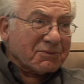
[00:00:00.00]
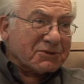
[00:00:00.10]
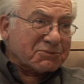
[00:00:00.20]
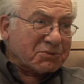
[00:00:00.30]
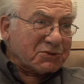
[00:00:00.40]

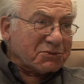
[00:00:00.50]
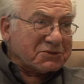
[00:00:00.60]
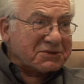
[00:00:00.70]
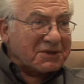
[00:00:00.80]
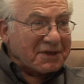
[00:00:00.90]
which
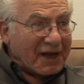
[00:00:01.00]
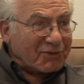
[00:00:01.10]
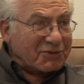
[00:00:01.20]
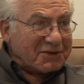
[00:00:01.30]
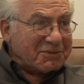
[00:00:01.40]
produced an
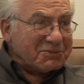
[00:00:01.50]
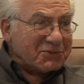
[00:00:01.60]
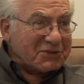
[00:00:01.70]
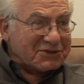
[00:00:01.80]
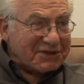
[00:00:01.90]

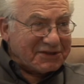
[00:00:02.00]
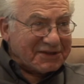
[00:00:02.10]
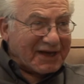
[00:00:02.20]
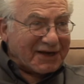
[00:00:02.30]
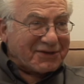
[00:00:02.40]
acronym which he
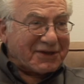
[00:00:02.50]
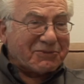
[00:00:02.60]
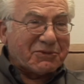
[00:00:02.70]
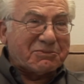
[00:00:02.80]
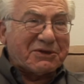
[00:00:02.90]
did not
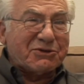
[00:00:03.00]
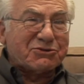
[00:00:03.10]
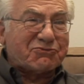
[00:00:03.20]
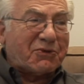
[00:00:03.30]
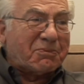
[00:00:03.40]
think would be
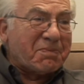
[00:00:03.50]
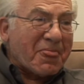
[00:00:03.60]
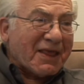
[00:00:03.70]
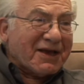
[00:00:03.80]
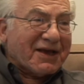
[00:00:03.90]
useful.
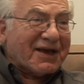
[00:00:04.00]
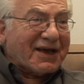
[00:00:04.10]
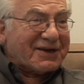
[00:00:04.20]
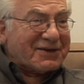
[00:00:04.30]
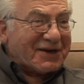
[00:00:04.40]

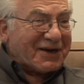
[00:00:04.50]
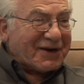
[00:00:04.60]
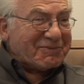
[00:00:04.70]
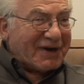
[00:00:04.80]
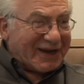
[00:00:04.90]
And
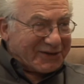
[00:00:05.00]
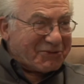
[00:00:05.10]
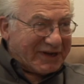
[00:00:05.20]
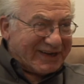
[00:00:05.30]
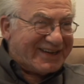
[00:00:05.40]
uh, I
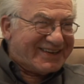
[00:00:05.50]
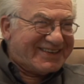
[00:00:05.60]
agreed.